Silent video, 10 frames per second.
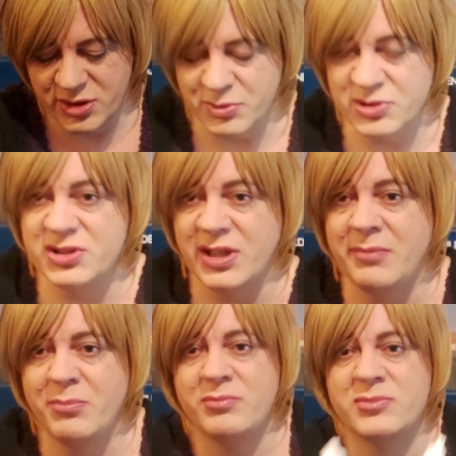two were
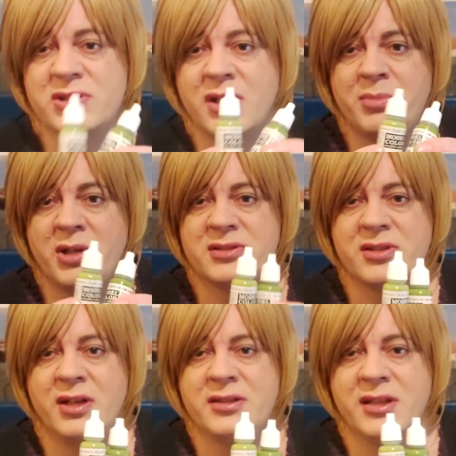sitting side by
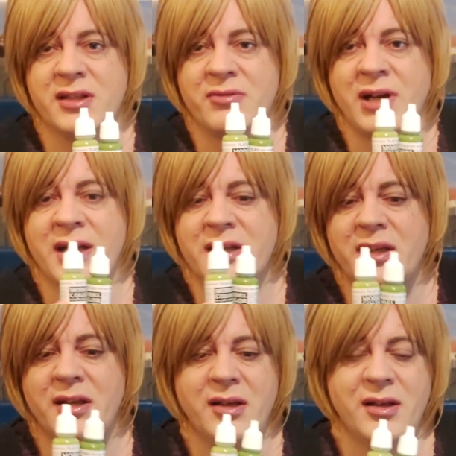side in the
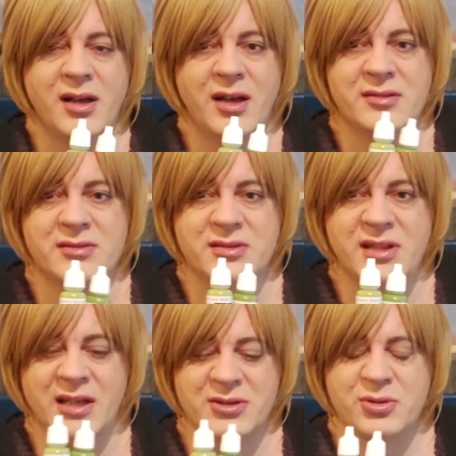rack, and
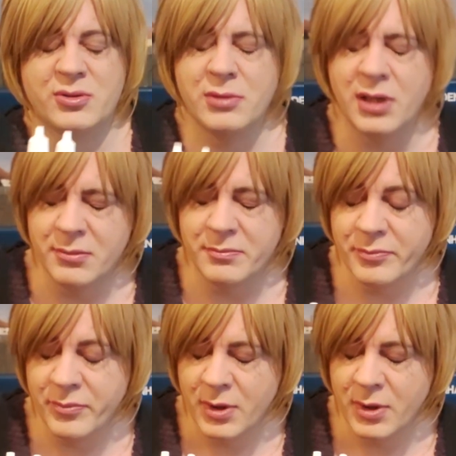the actual